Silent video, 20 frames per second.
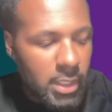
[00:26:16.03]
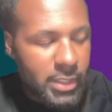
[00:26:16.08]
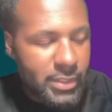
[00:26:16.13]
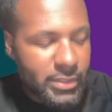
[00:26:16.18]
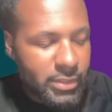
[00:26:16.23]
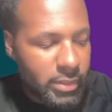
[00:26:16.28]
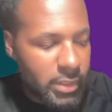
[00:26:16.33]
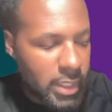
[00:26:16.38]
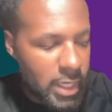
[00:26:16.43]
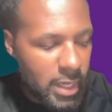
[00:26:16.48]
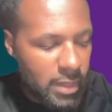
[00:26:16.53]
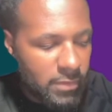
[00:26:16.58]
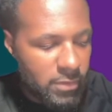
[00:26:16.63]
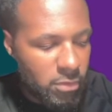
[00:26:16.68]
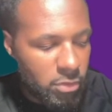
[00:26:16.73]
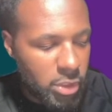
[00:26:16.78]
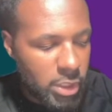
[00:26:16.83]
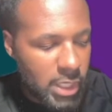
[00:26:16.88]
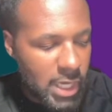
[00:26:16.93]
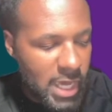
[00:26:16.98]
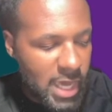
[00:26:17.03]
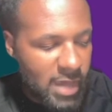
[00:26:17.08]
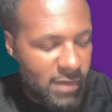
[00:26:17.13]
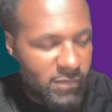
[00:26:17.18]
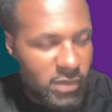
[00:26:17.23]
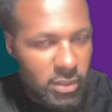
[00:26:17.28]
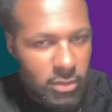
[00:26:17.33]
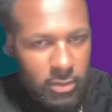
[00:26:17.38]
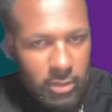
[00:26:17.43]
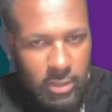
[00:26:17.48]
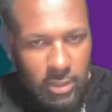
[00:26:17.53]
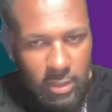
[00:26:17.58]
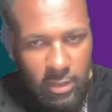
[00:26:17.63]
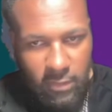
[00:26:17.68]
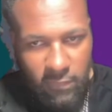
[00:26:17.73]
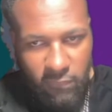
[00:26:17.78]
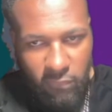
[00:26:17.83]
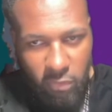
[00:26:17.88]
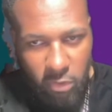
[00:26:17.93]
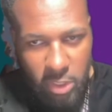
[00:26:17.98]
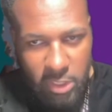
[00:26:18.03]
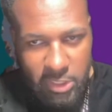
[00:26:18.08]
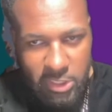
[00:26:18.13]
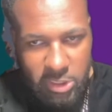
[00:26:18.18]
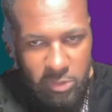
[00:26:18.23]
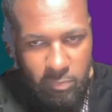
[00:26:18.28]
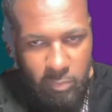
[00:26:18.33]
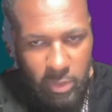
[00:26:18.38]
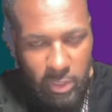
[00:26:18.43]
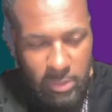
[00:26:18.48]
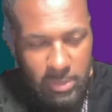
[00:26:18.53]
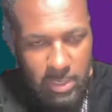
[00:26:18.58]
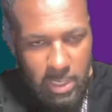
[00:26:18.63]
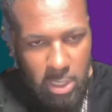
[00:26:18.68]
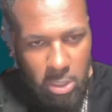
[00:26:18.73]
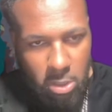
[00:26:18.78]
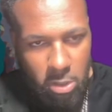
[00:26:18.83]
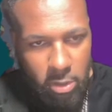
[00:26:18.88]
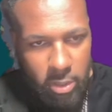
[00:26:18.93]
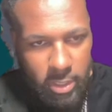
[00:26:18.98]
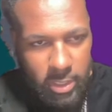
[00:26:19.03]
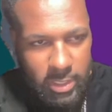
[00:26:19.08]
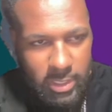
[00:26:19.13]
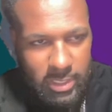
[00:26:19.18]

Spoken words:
yeah, there you have it for his pick there.